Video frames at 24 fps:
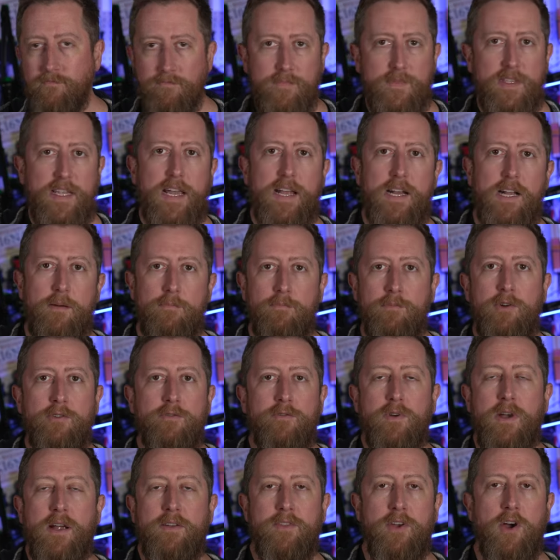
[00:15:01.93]
get up,
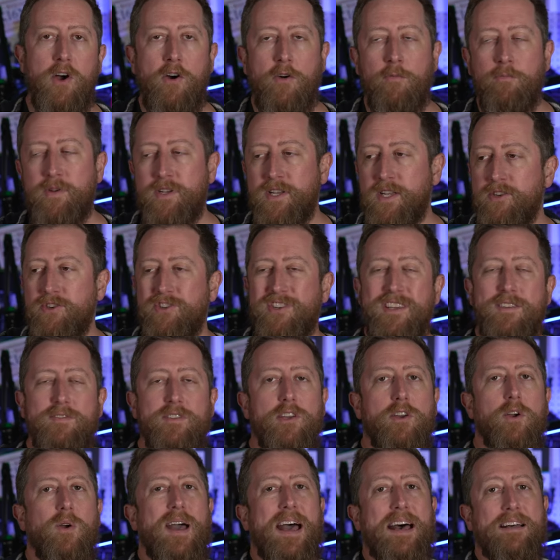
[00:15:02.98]
move around the home, potentially
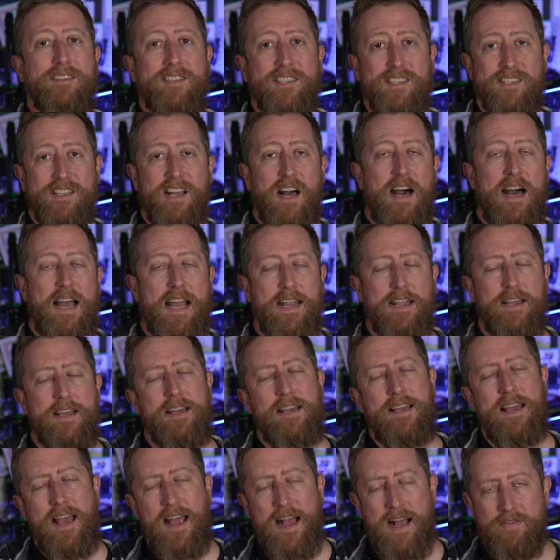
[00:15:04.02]
even go outside,
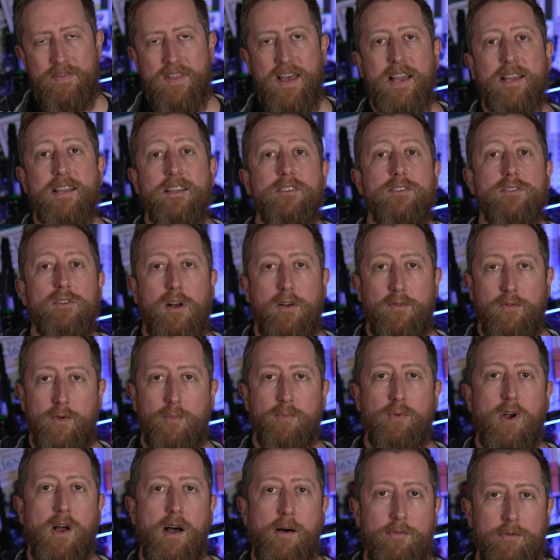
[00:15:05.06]
and that can solve the
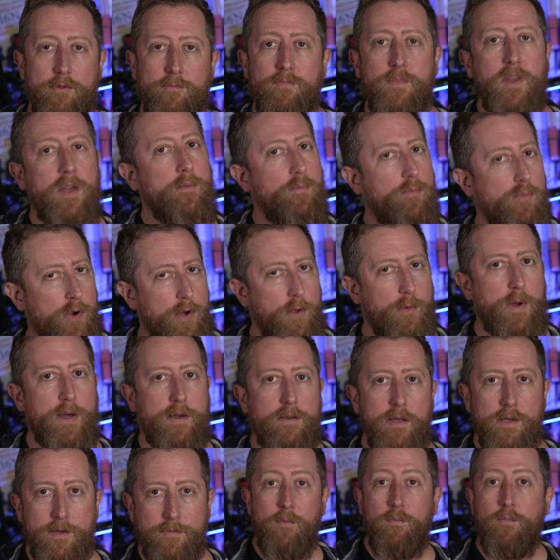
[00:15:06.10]
problem pretty
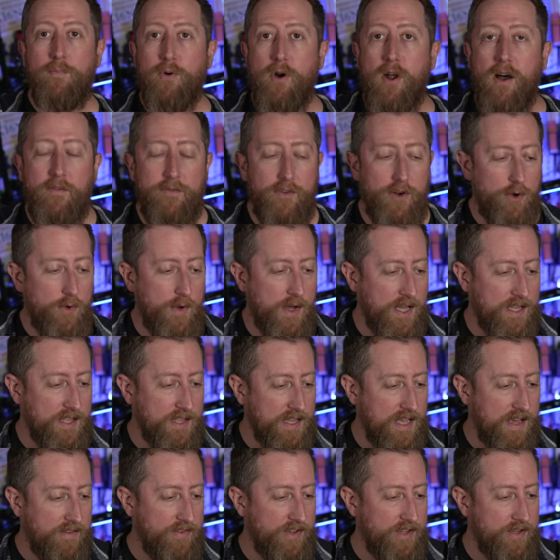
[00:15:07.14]
quickly. Bravo
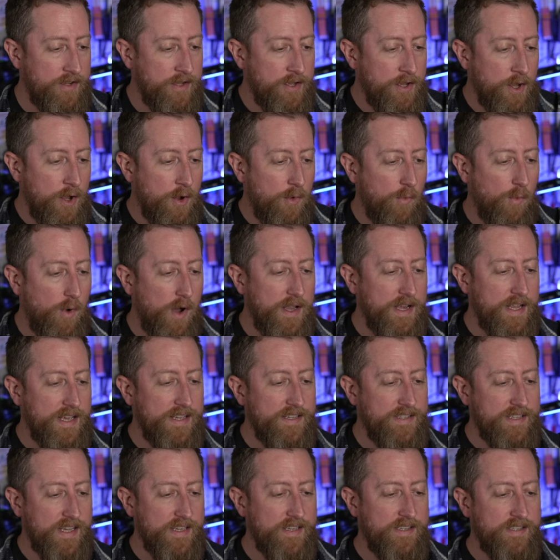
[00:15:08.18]
11. What
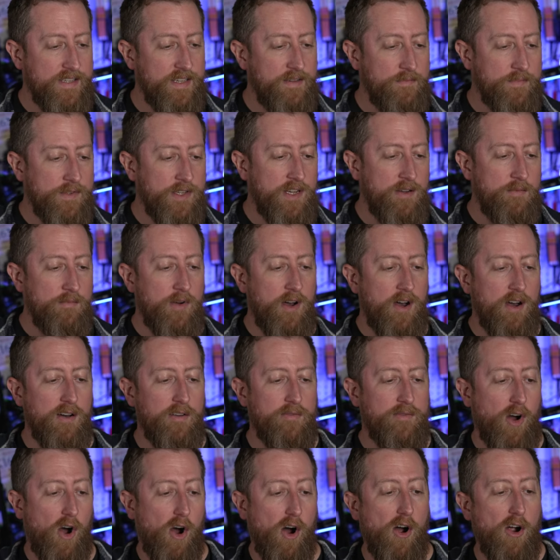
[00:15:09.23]
is a symptom
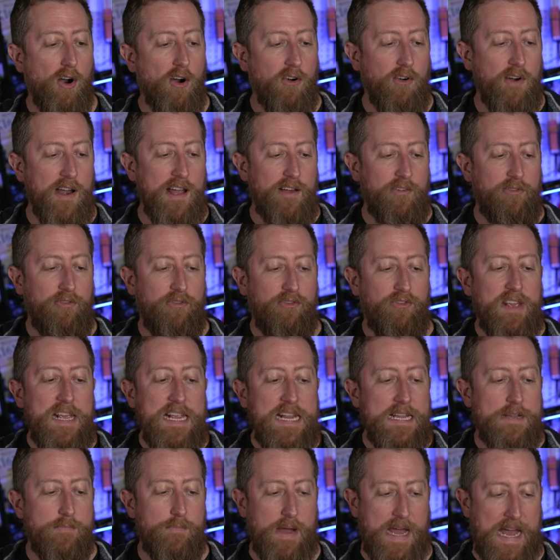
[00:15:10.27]
of RF
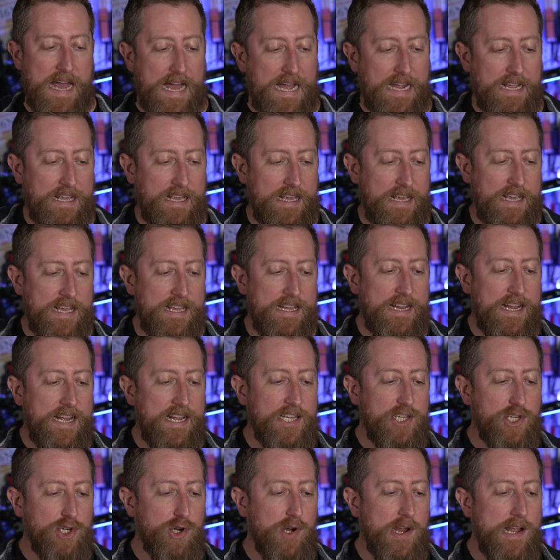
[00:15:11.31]
feedback in
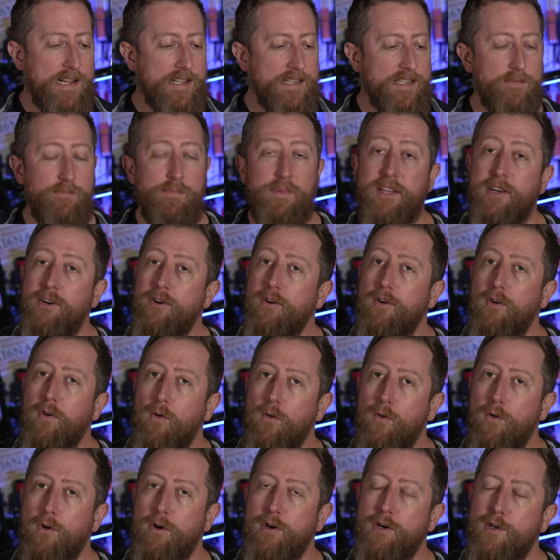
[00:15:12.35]
a transmitter
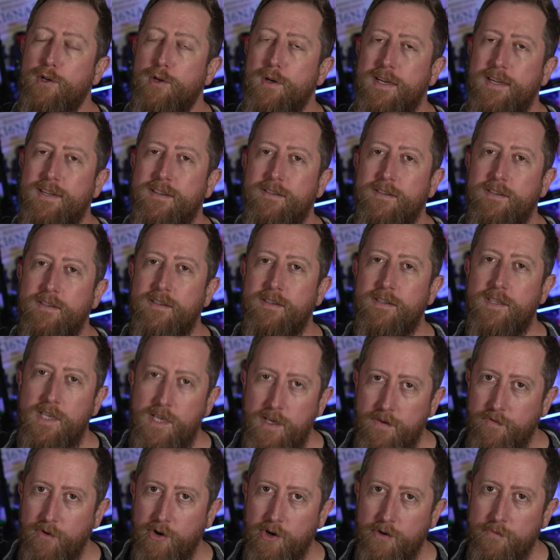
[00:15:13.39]
or
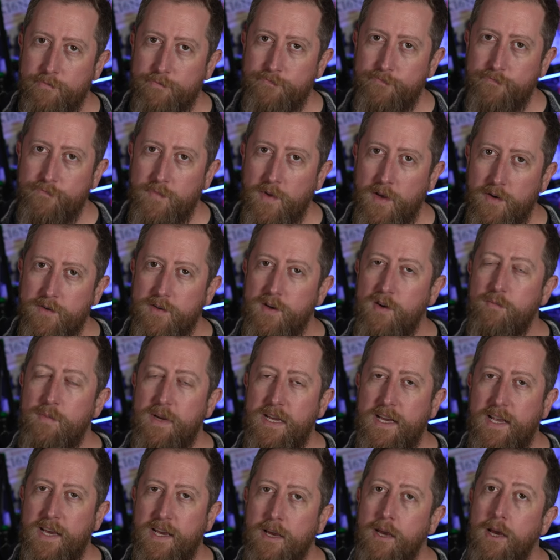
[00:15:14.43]
transceiver? So,
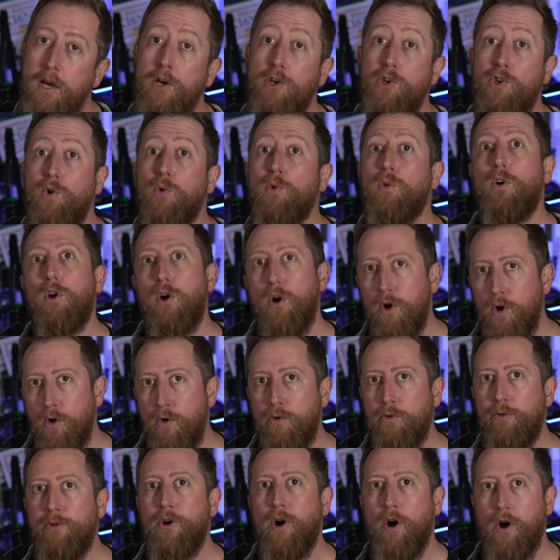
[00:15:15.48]
meaning your
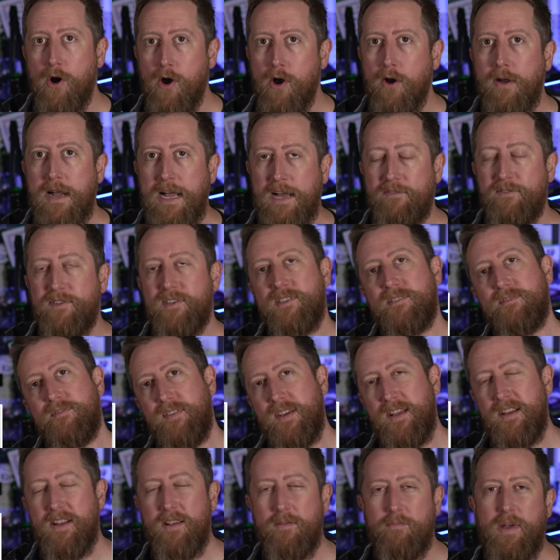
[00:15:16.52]
own RF is
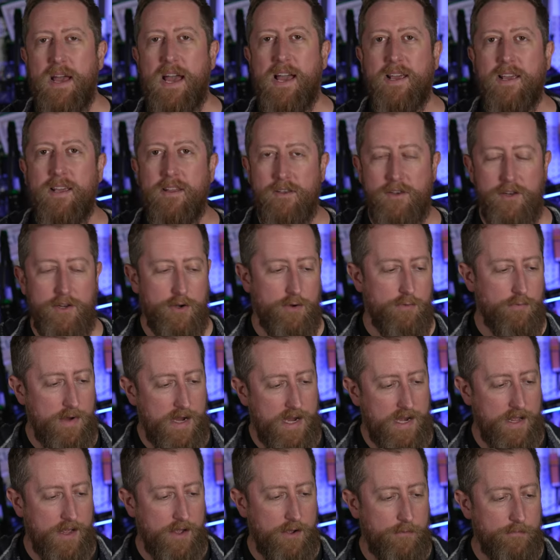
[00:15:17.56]
feeding back into your
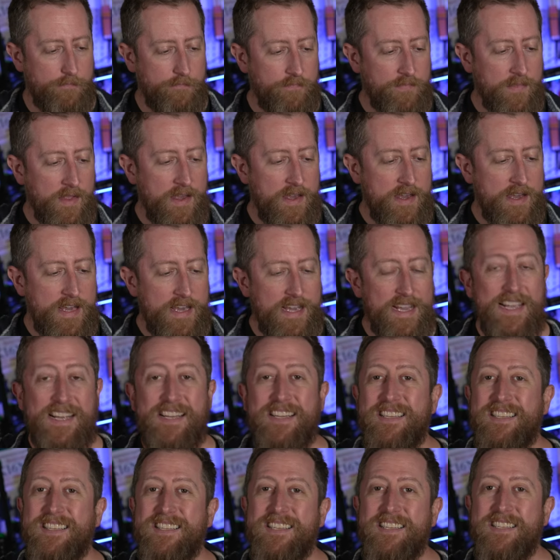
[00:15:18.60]
radio.
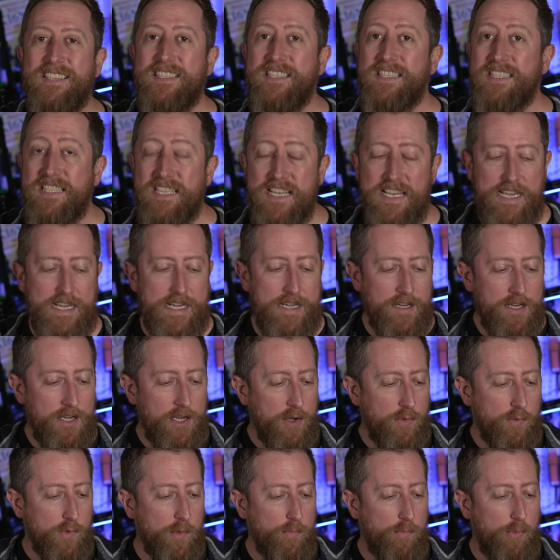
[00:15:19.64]
It is C,
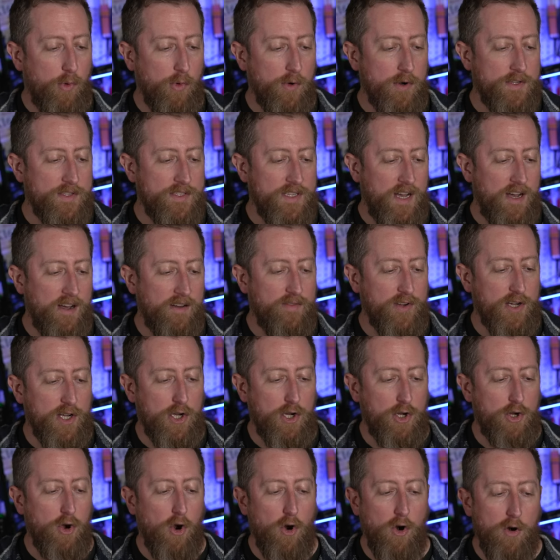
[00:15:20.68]
reports
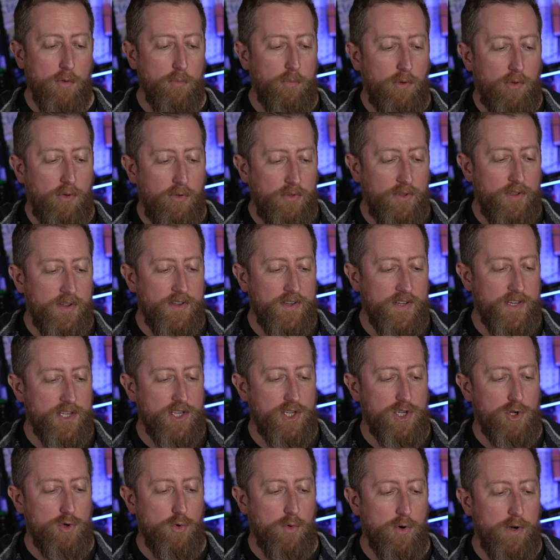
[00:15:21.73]
of garbled,
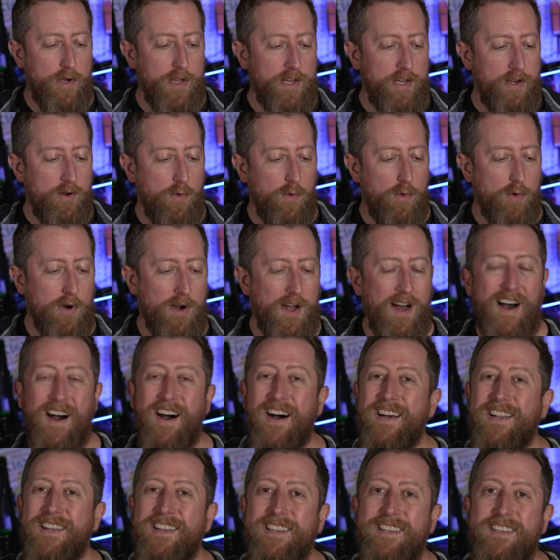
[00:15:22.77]
distorted, or
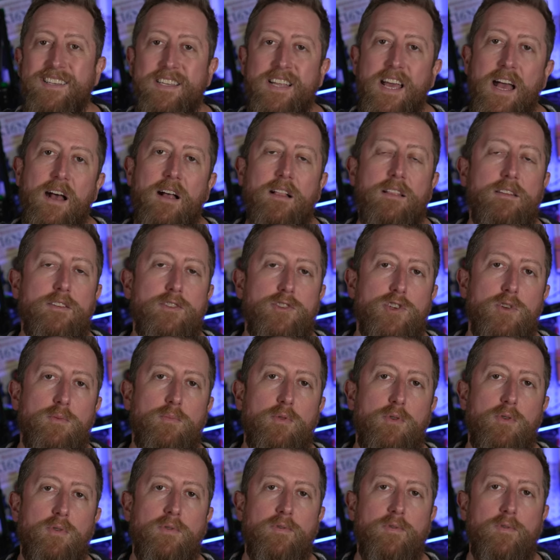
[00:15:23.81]

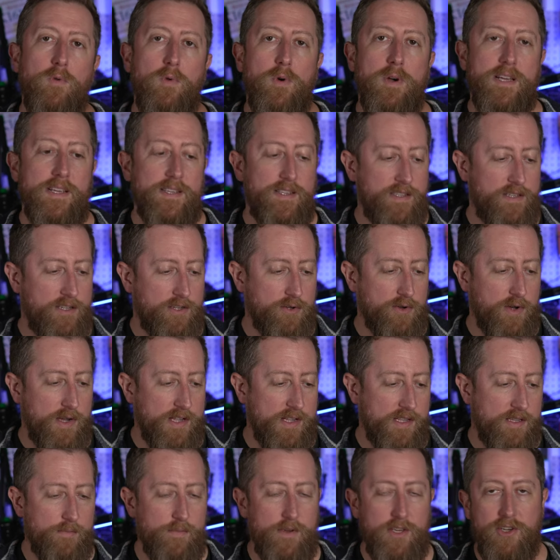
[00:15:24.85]
unintelligible voice
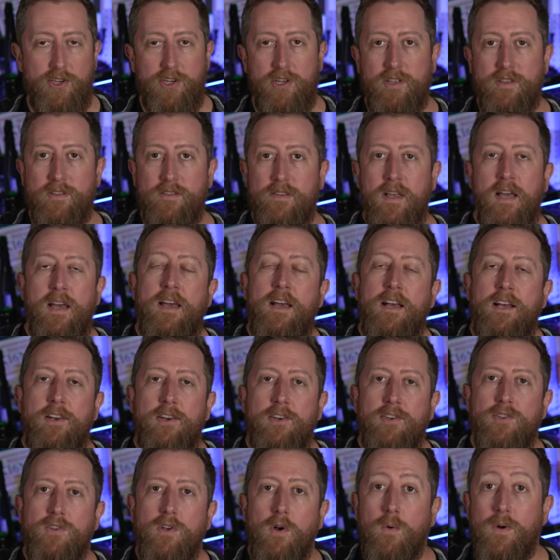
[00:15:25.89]
transmissions.
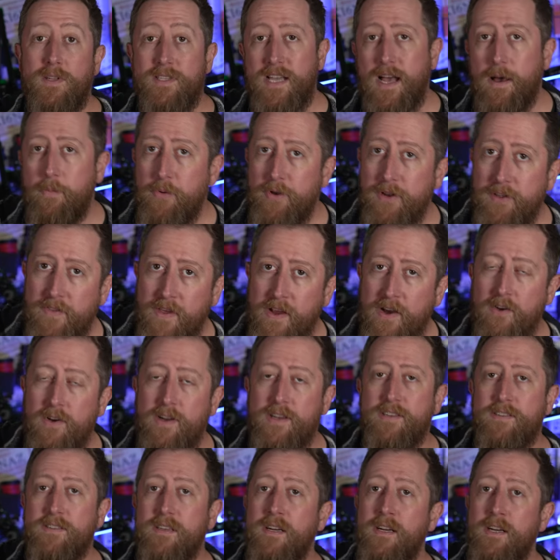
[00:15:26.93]
So, what's happening there
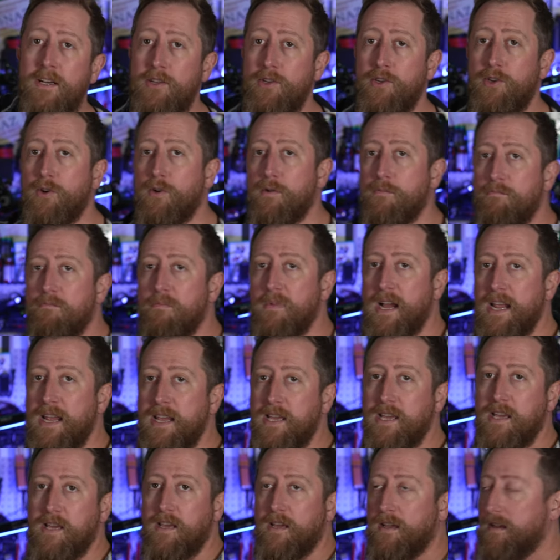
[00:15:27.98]
is your
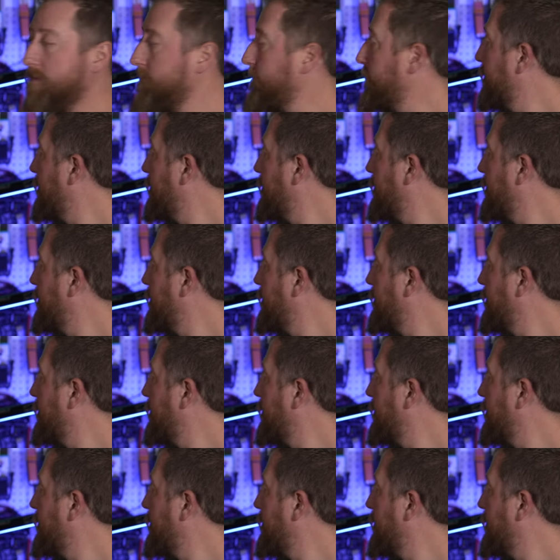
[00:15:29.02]
mic